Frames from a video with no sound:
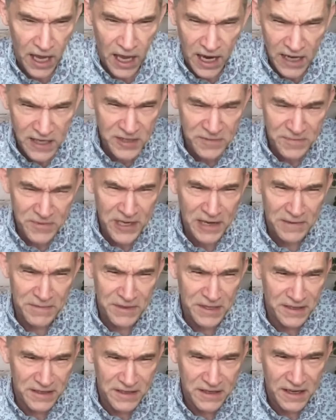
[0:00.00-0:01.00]
I
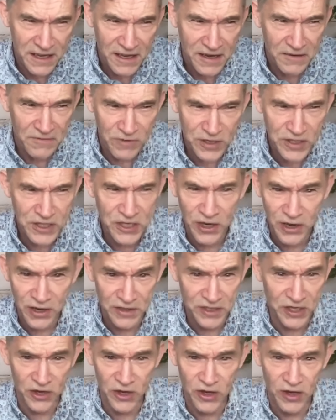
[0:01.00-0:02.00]
sometimes return
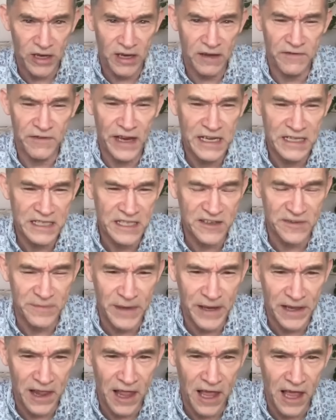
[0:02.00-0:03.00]
to earlier phases of
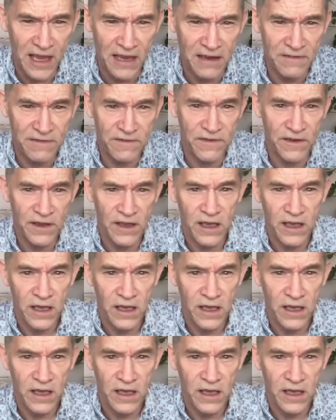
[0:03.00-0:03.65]
my life,